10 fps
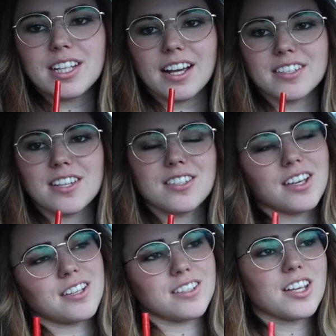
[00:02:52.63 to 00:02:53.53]
Texas
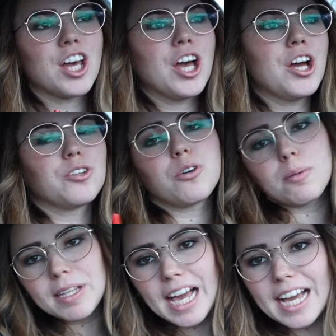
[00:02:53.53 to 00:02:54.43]
because
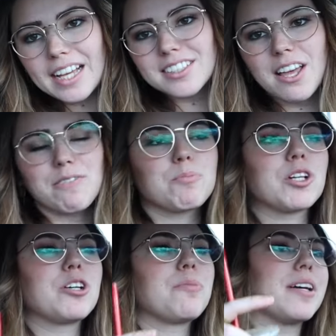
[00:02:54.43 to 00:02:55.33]
normally I get seven
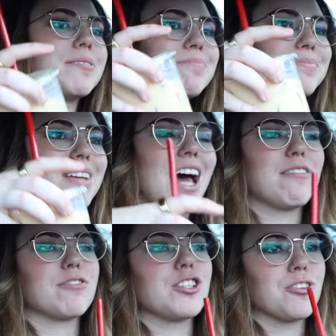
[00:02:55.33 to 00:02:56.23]
brew, but had
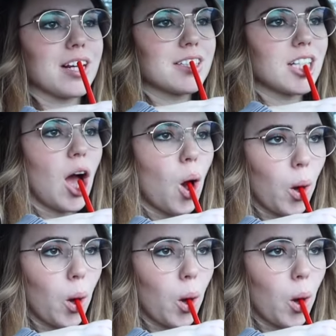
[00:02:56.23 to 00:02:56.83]
a free drink, so.